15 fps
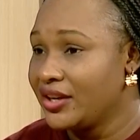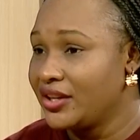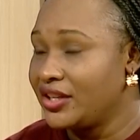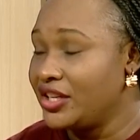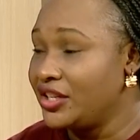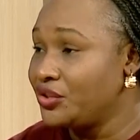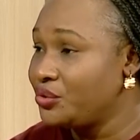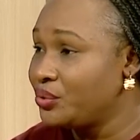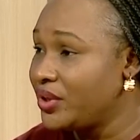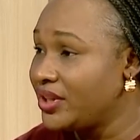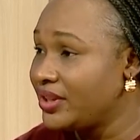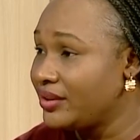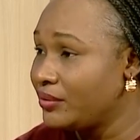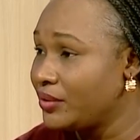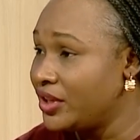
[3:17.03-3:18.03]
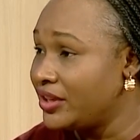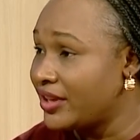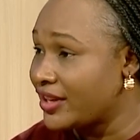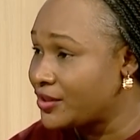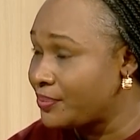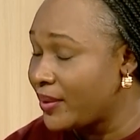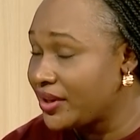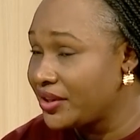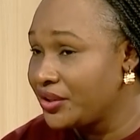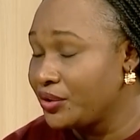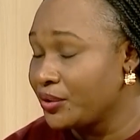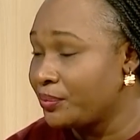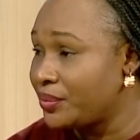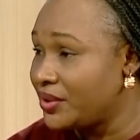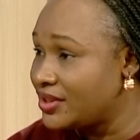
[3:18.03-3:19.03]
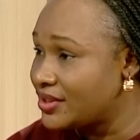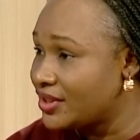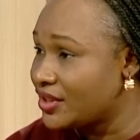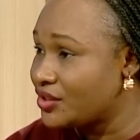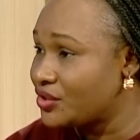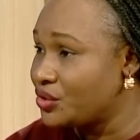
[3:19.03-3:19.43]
in expanding your business,